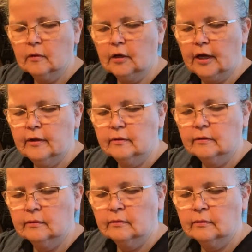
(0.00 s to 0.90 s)
Okay?
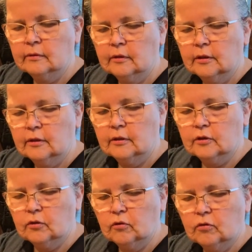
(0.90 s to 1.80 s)

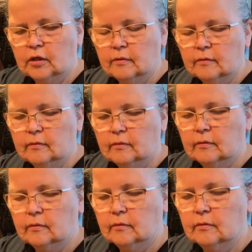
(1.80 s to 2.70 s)
So
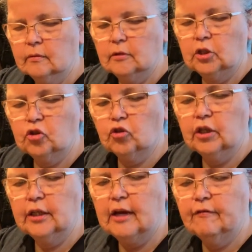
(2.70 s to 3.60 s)

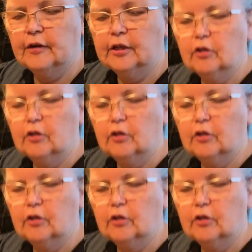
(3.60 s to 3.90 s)
enjoy, have fun.